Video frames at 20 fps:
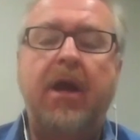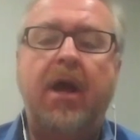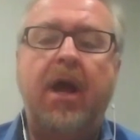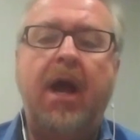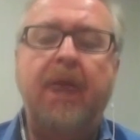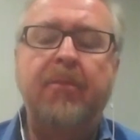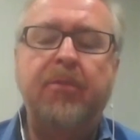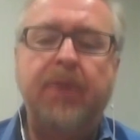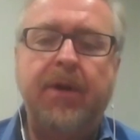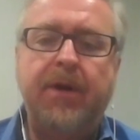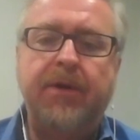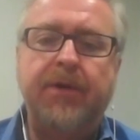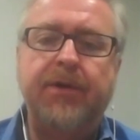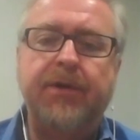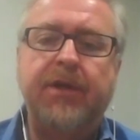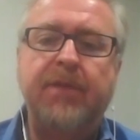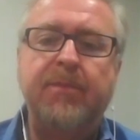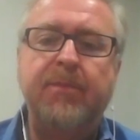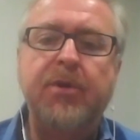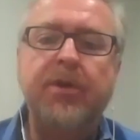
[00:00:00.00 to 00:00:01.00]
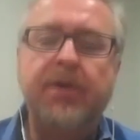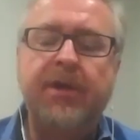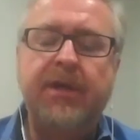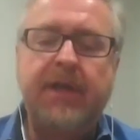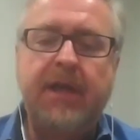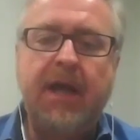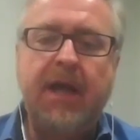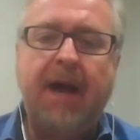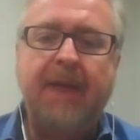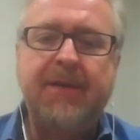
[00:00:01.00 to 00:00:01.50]
operator
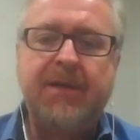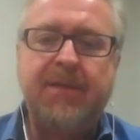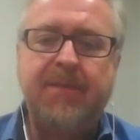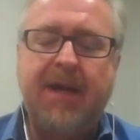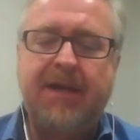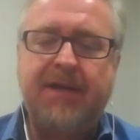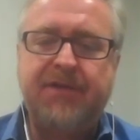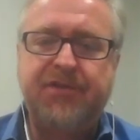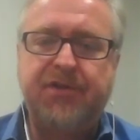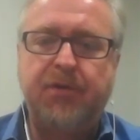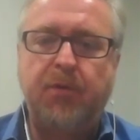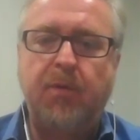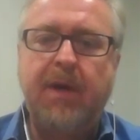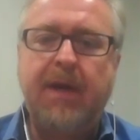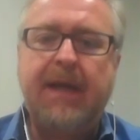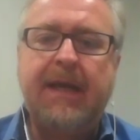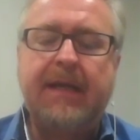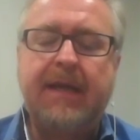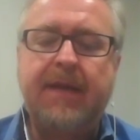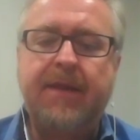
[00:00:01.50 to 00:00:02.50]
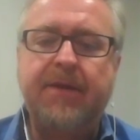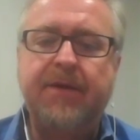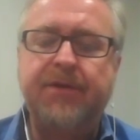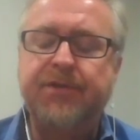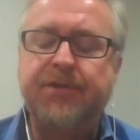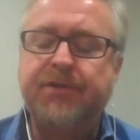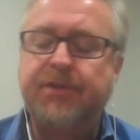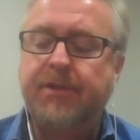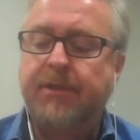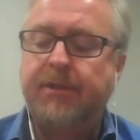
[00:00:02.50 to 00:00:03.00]
community optimize their RAN. And
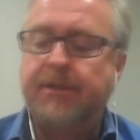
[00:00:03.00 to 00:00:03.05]
there's,